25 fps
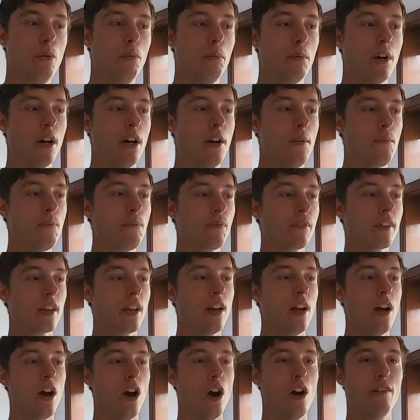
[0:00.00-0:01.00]
But
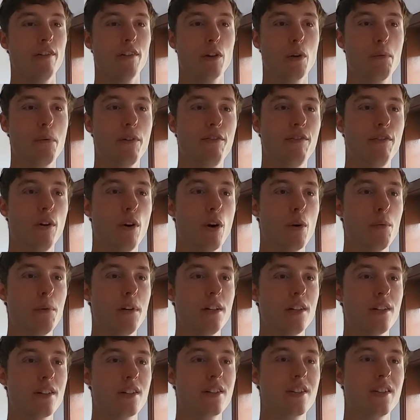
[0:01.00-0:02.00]
overall
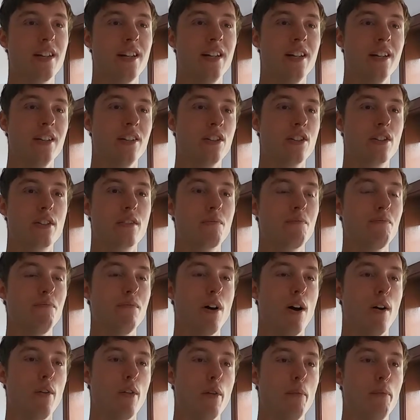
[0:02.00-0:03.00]
performance is
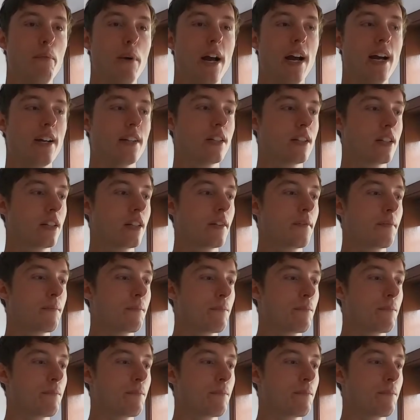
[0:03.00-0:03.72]
not the best.